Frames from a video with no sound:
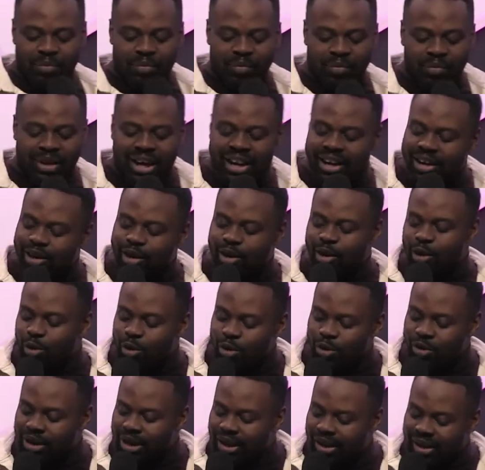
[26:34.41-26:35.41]

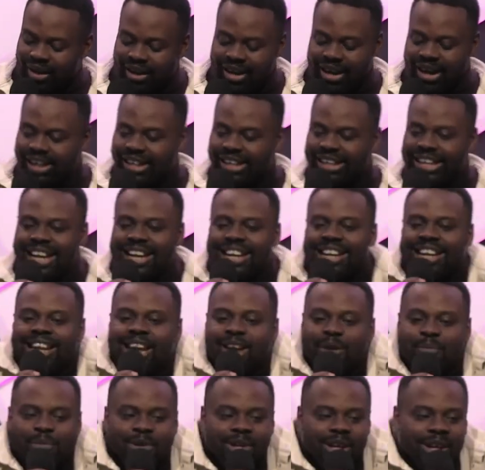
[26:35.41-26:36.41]
Hallelujah. And then that
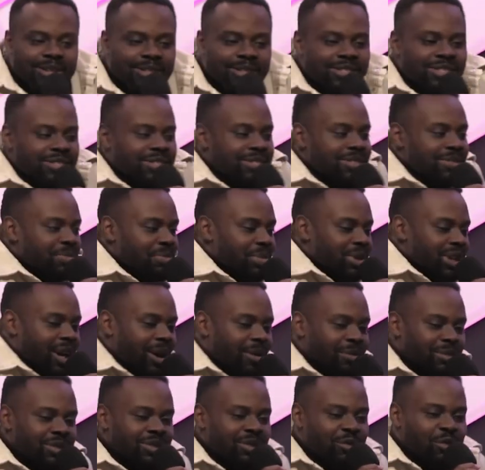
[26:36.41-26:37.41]
name becomes
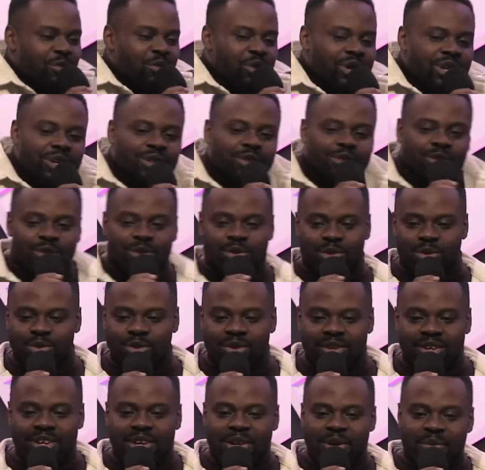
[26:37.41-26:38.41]
becomes real to you.
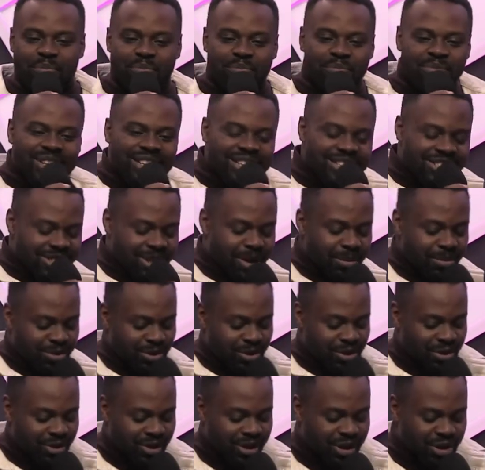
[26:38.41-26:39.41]
It means something to
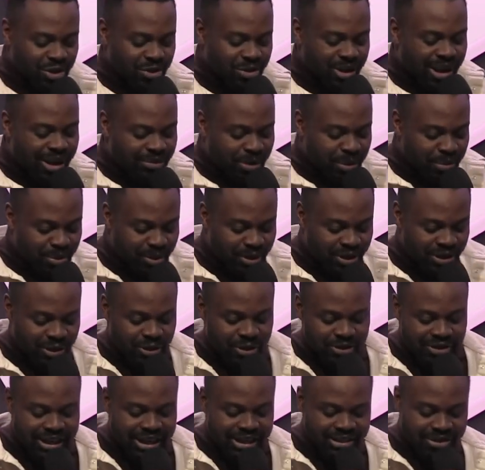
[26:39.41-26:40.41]
you because you have the personal
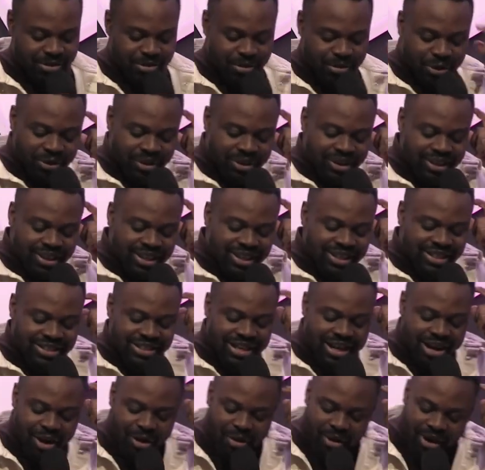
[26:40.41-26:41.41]
testimony.
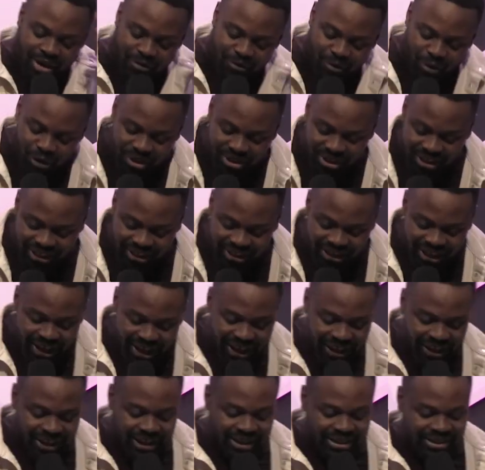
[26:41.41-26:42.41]
Zechariah 14
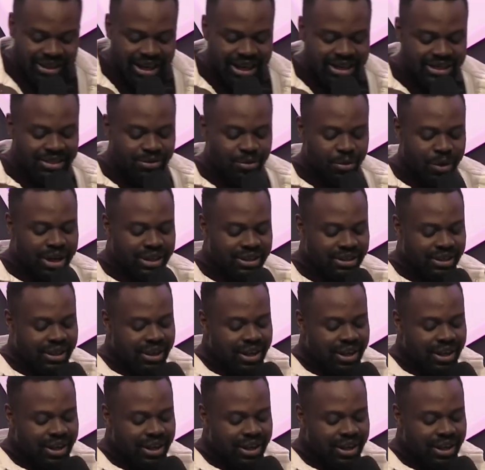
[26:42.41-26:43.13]
9. It says, What?